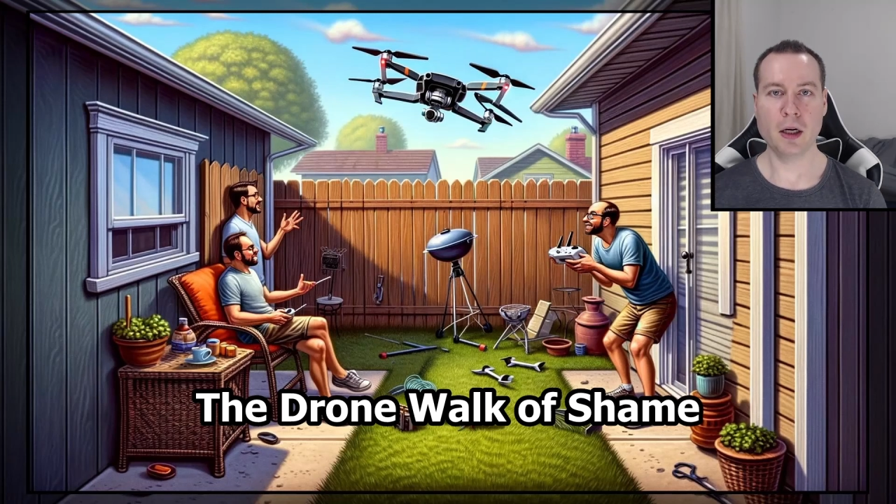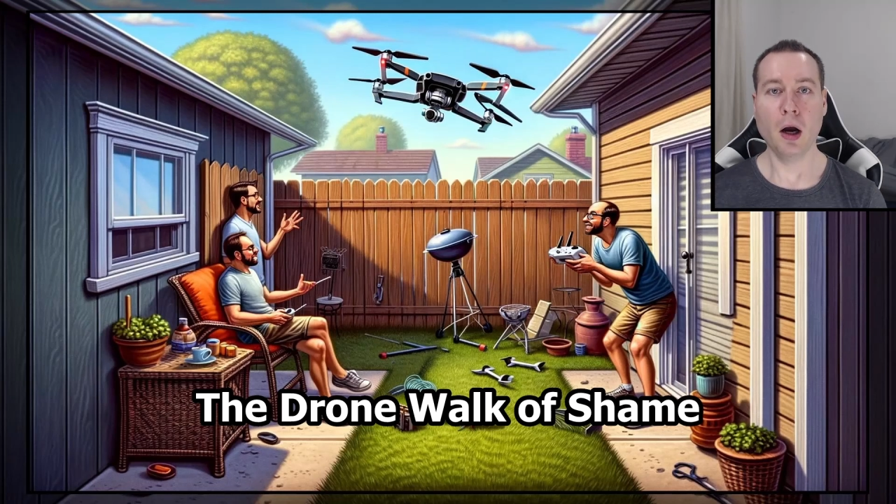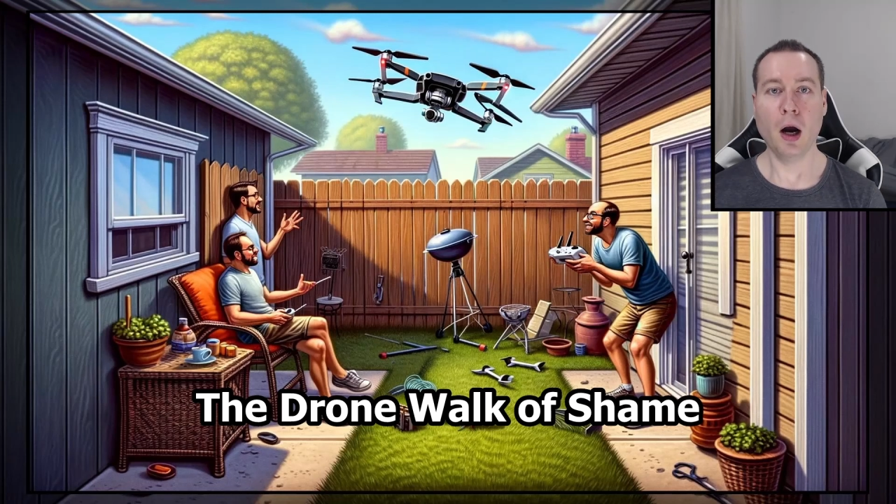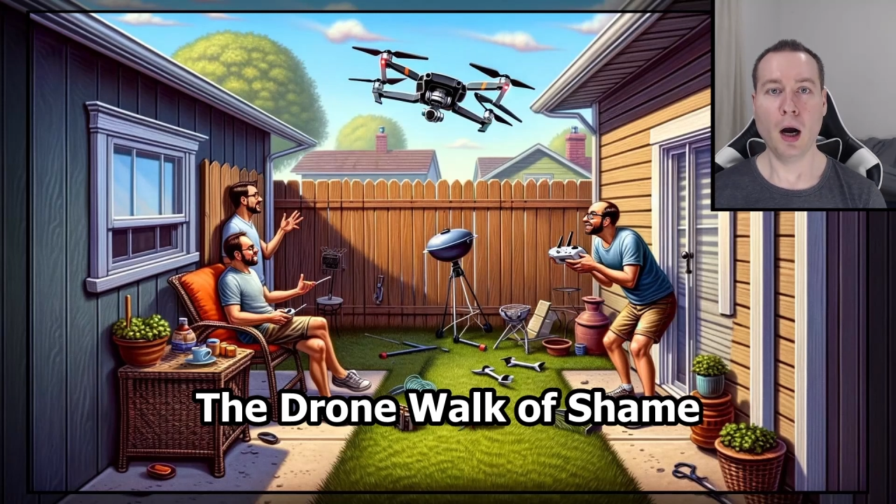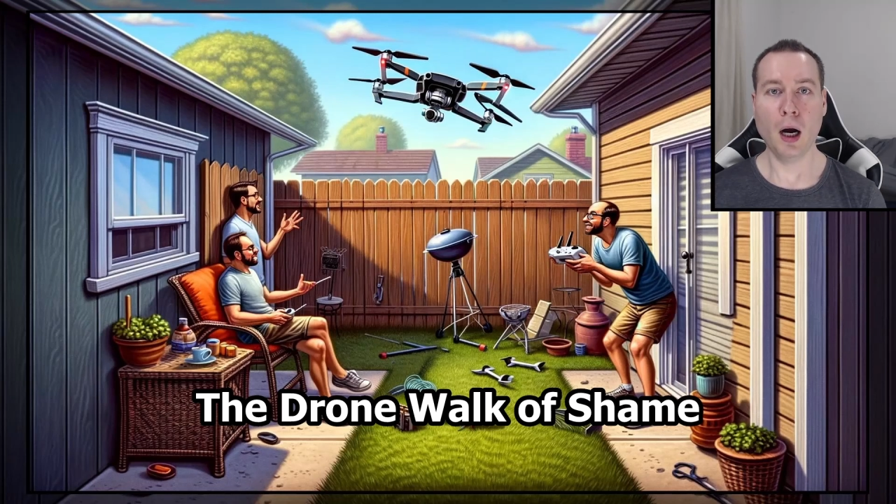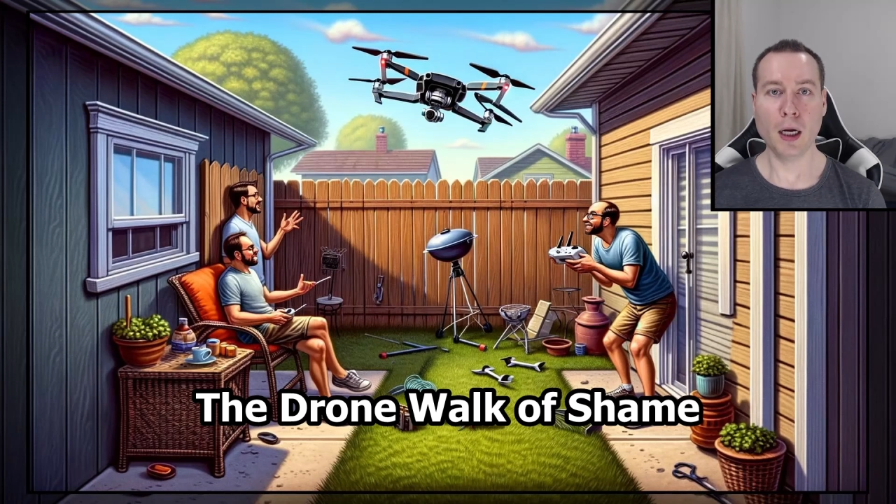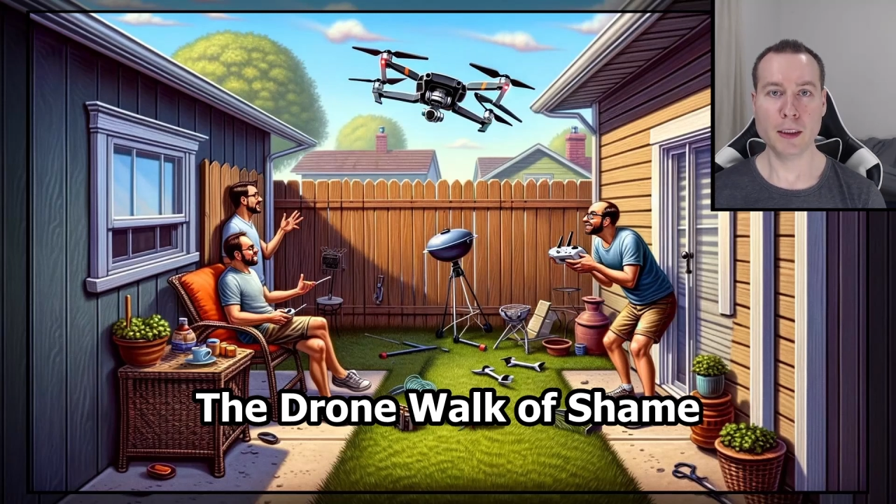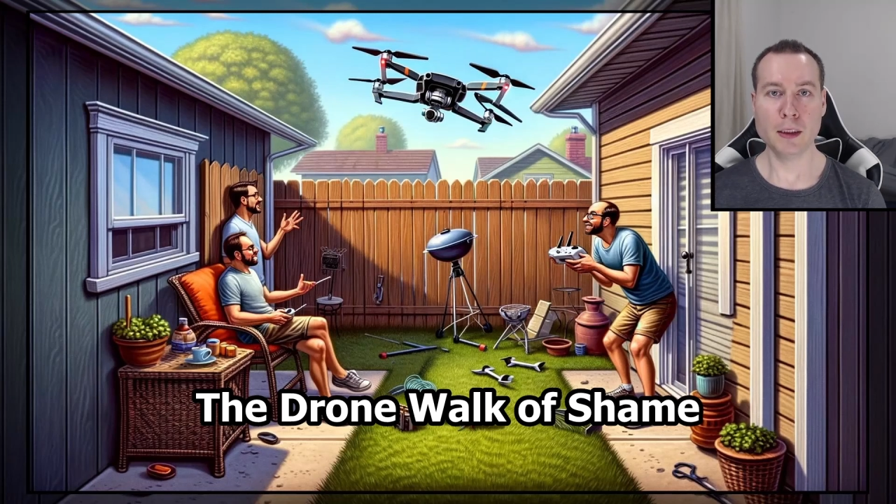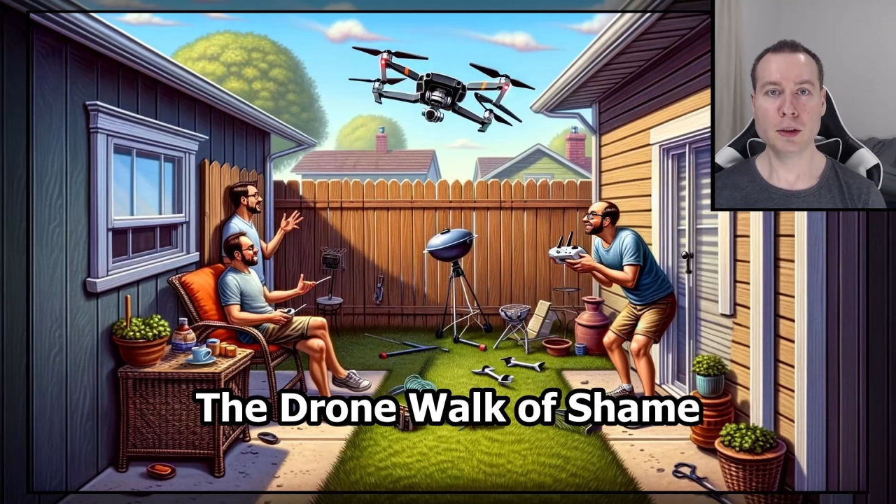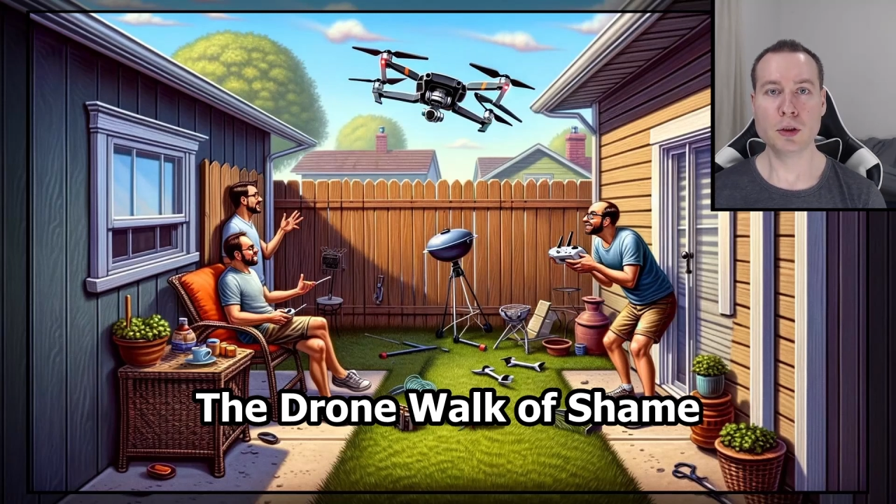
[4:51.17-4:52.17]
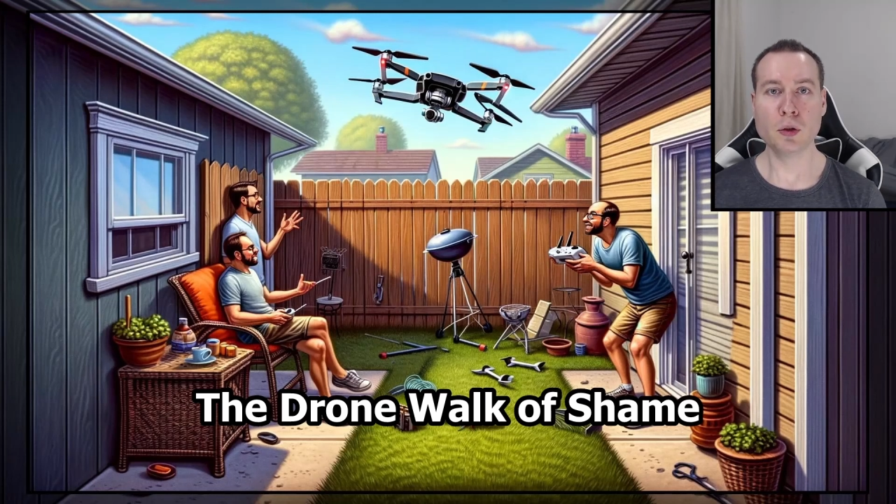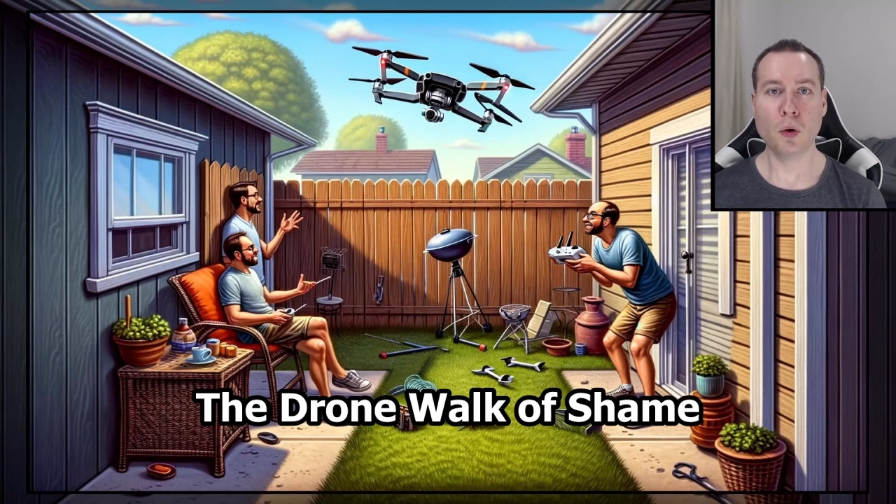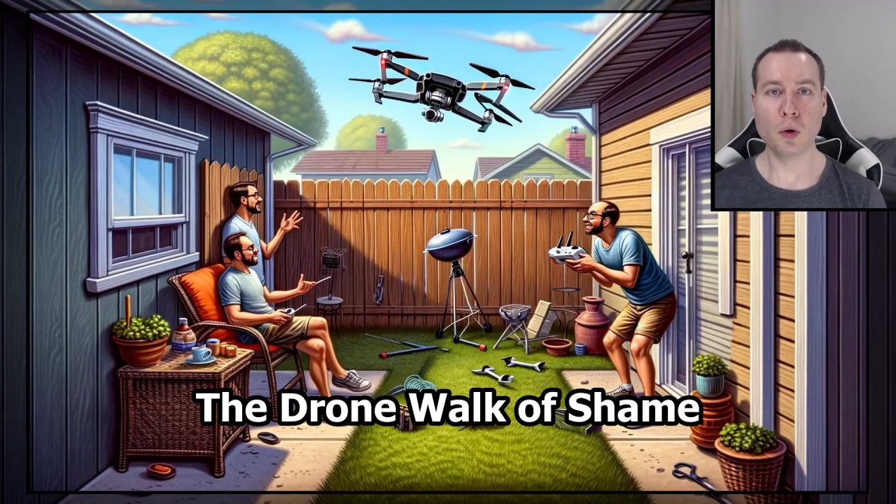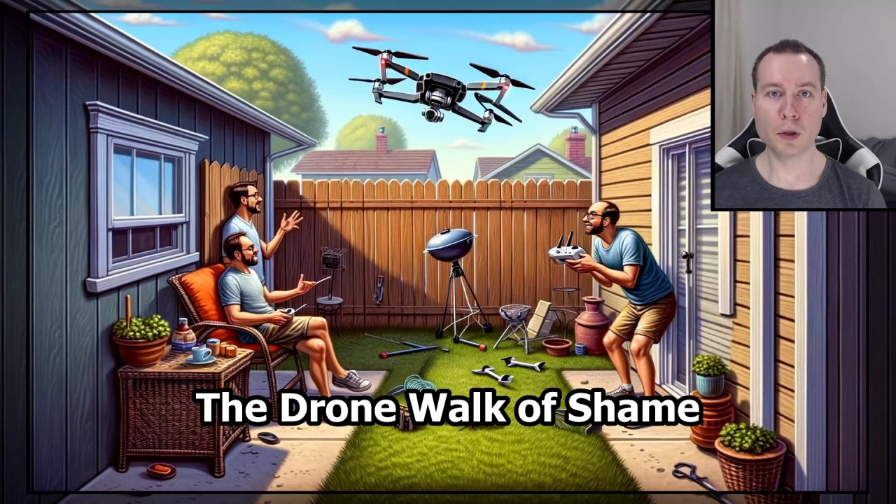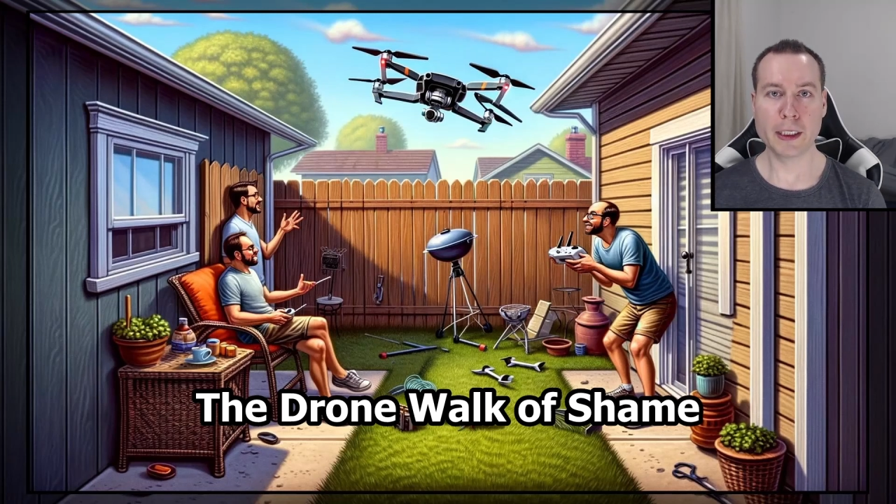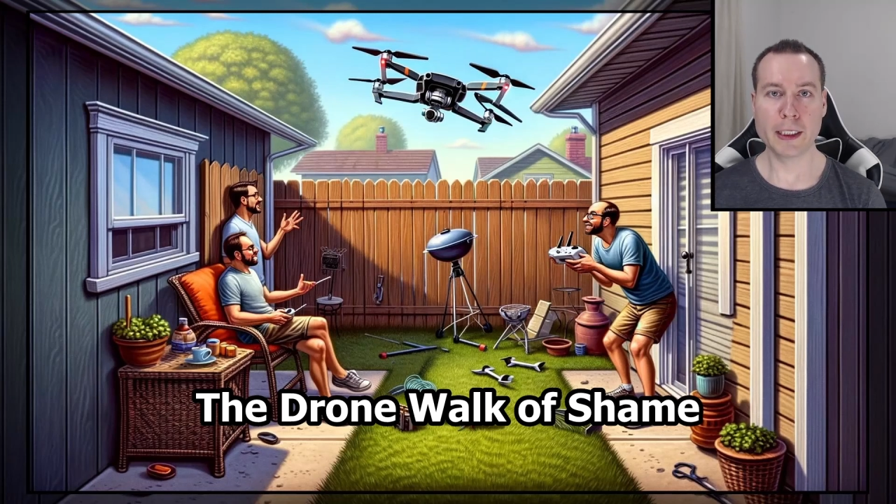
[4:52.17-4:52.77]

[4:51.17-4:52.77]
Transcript: hi, sorry,